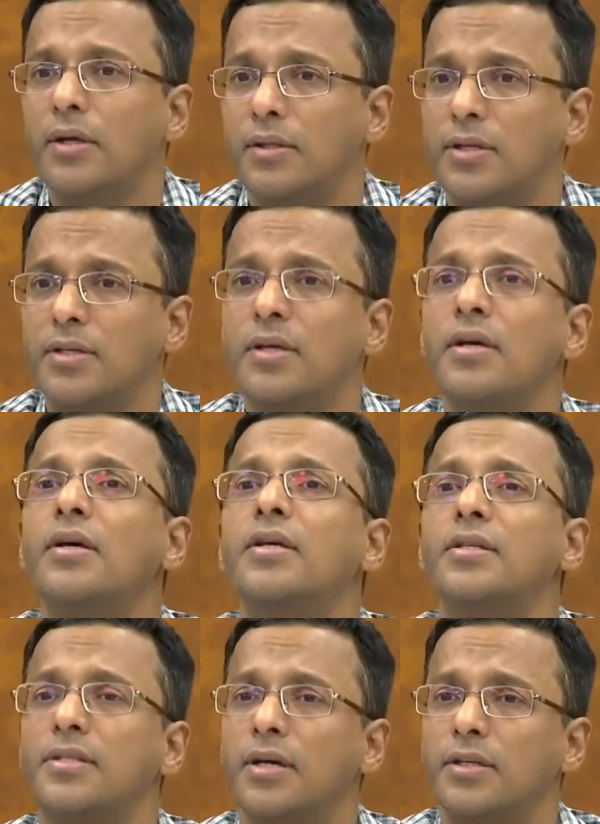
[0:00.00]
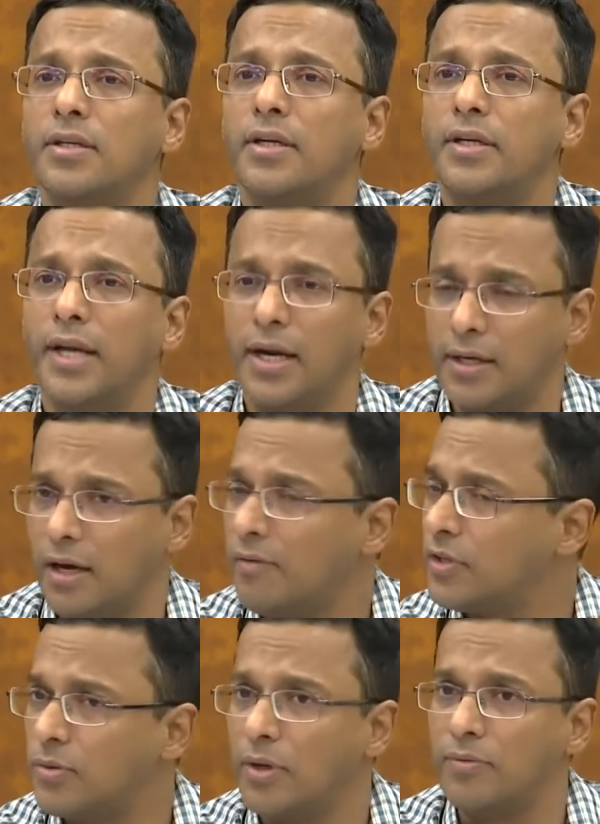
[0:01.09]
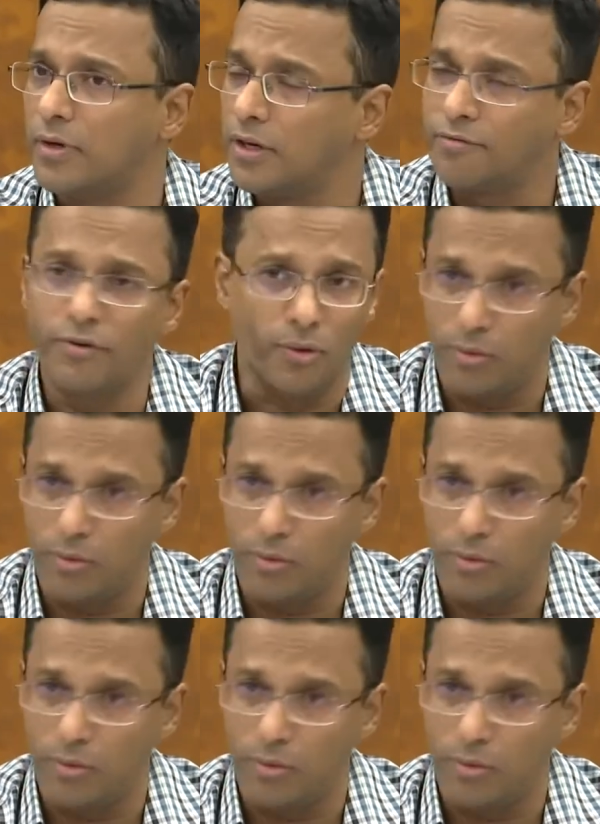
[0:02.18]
there is a certain delta which will work for